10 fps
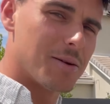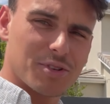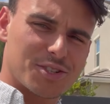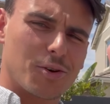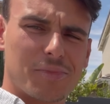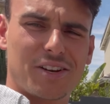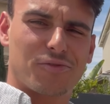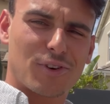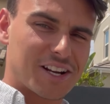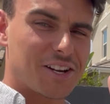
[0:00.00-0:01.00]
but so many
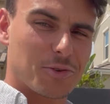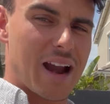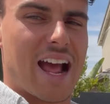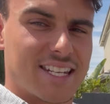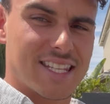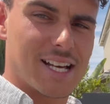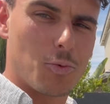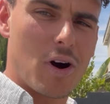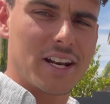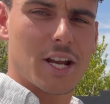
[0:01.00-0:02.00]
frickin' rats that
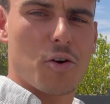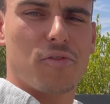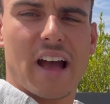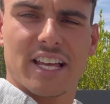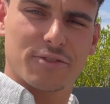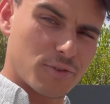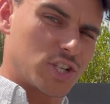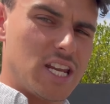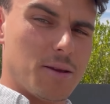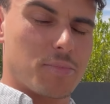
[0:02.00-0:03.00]
want to go fast for
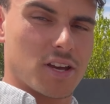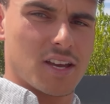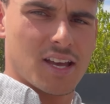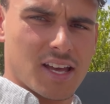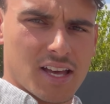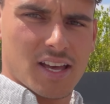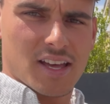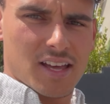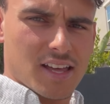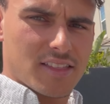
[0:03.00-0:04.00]
cheap
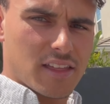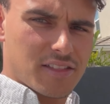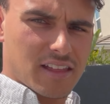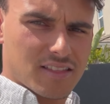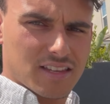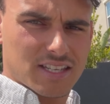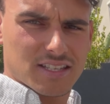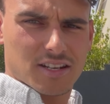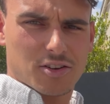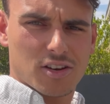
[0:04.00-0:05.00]
that think this
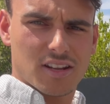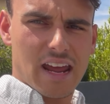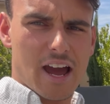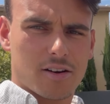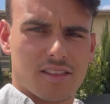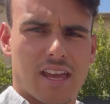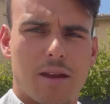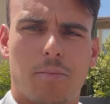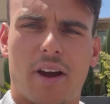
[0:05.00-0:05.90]
is a good out of the gate